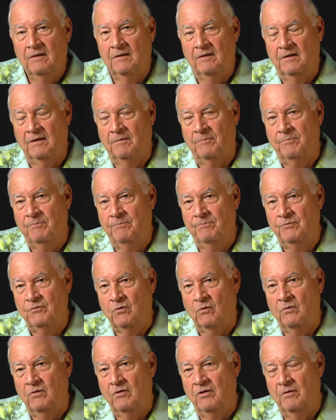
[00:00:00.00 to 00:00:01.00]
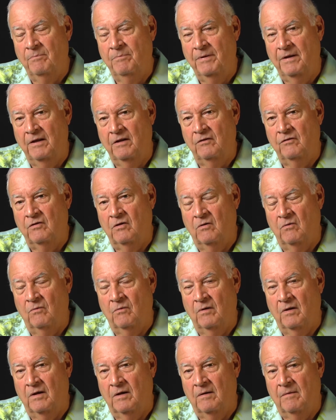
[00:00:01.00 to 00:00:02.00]
uh, sort of depends
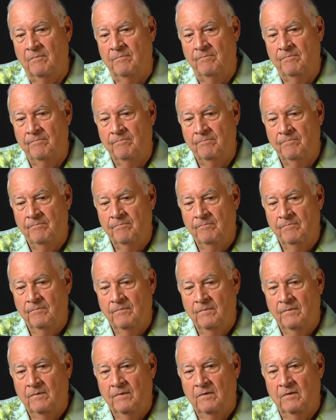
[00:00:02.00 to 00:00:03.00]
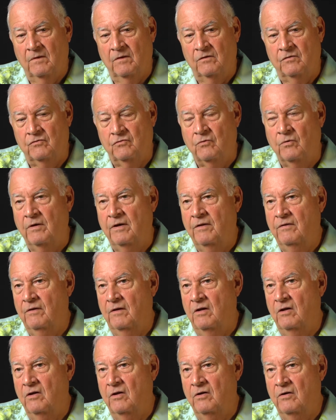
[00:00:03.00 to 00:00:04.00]
on um, the strength
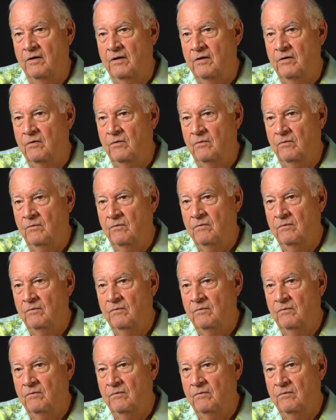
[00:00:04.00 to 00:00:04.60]
that Hunter Hill